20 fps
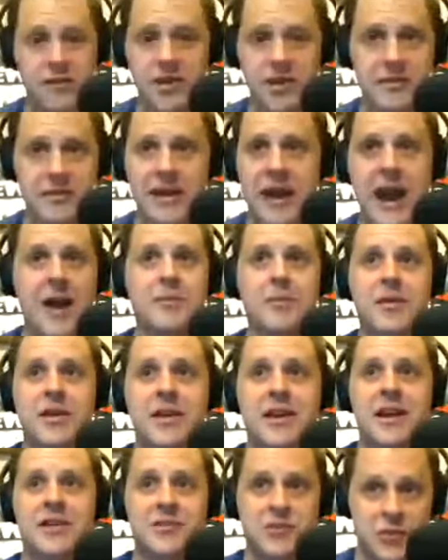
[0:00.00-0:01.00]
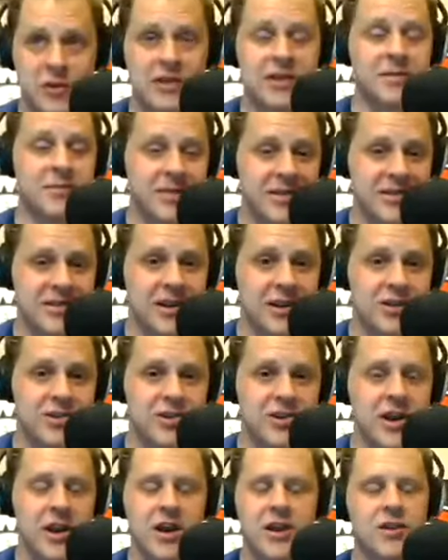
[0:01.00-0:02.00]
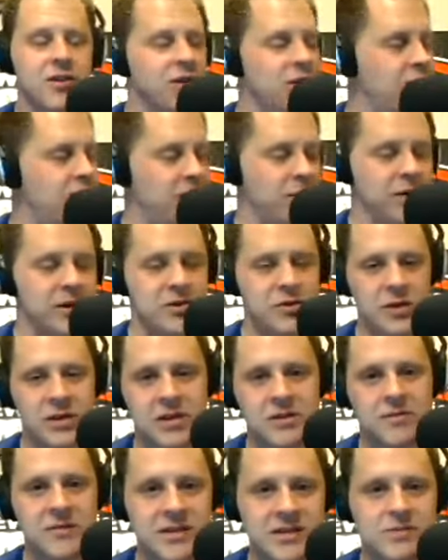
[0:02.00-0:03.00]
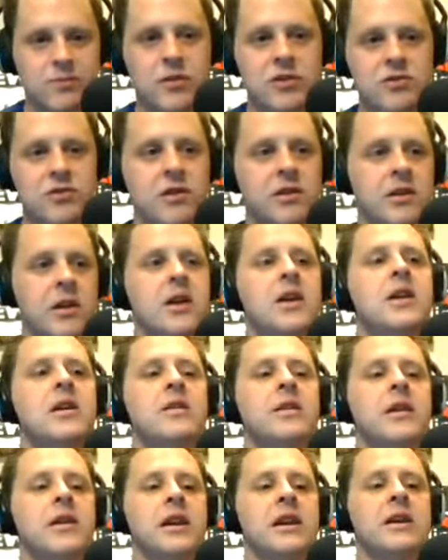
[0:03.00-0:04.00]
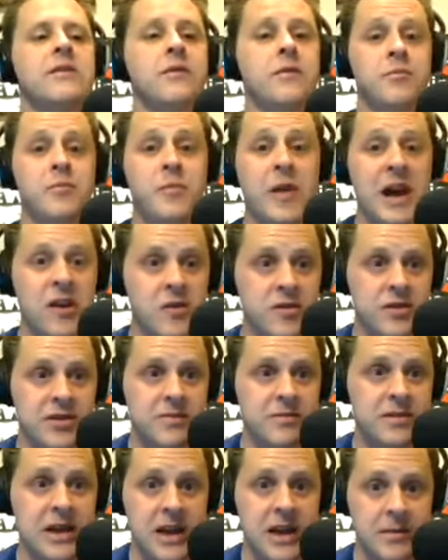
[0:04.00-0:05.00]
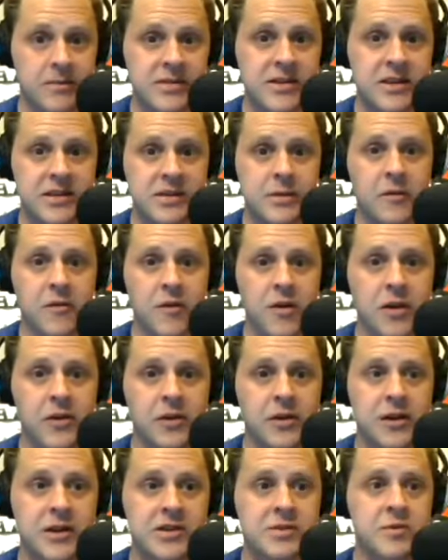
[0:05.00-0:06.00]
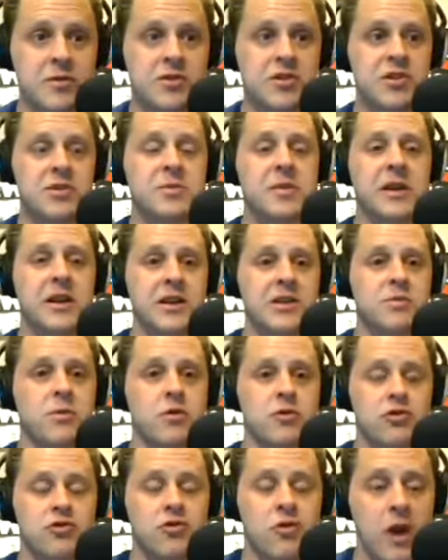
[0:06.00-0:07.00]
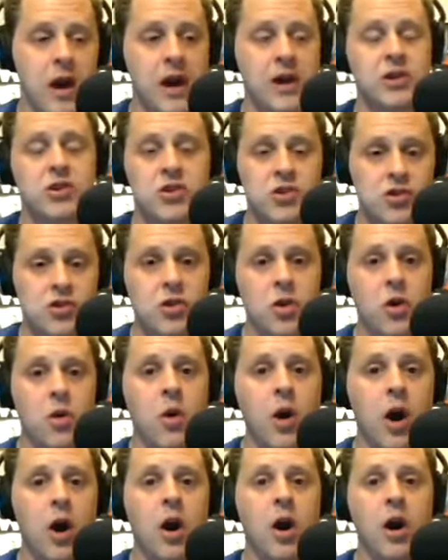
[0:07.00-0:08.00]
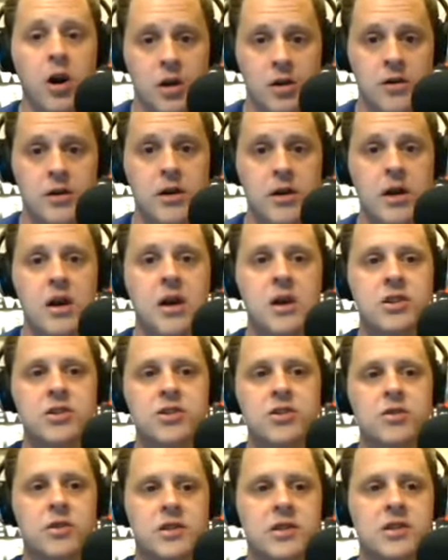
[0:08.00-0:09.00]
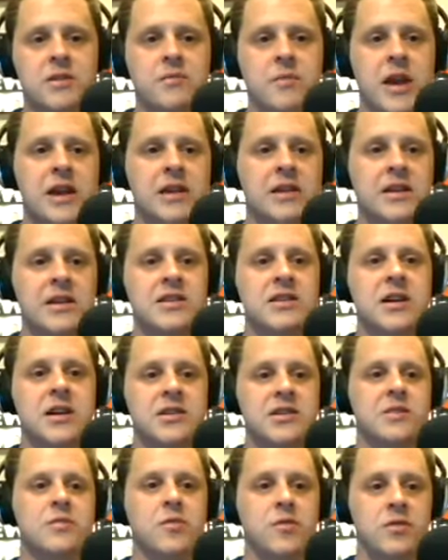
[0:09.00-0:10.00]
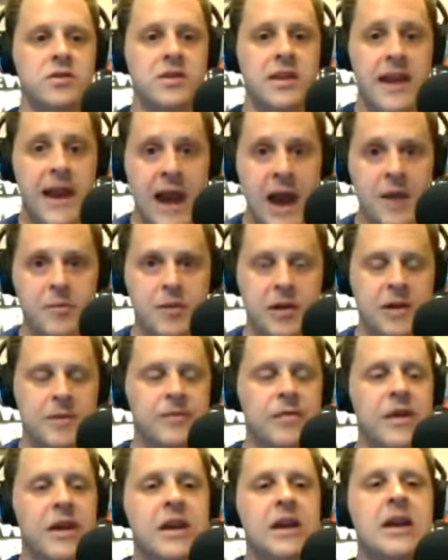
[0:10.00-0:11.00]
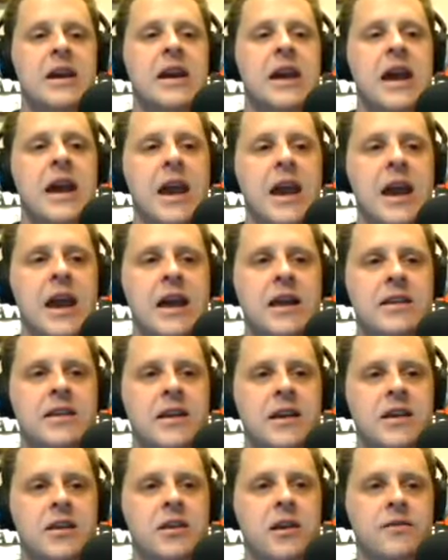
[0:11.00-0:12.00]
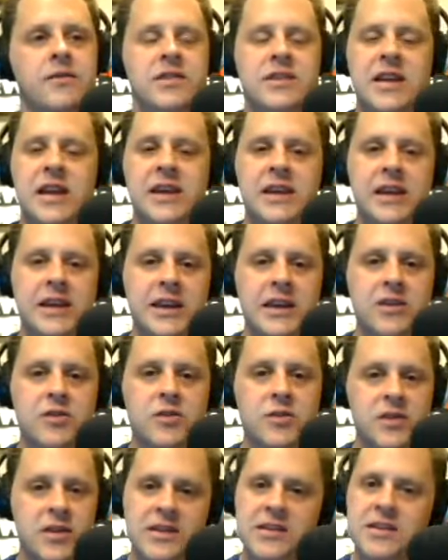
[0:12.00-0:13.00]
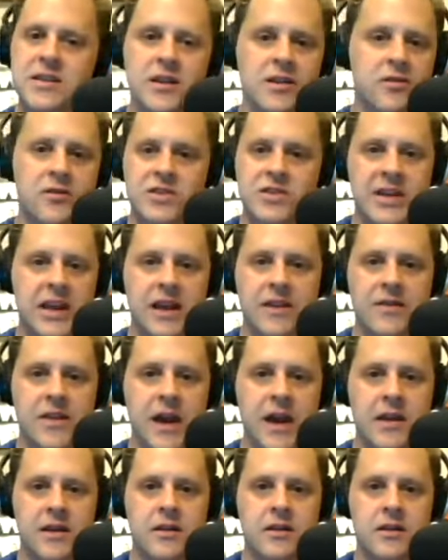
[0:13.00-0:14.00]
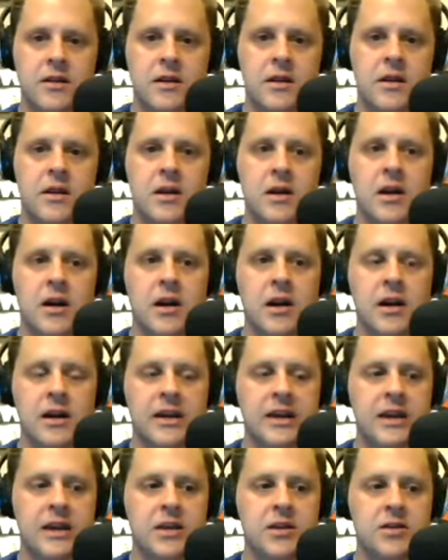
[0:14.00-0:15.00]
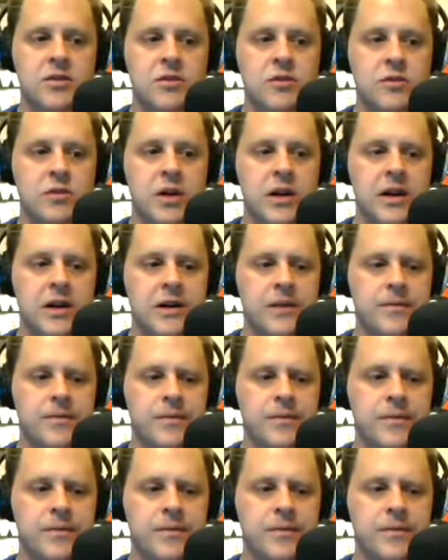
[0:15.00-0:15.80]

to be happy and treat them as such no we treat them this we treat you know, even better sometimes than some of our other customers just because we're trying so hard to to make these customers happy and uh, you have to take a kid who doesn't understand that uh, a kid who um,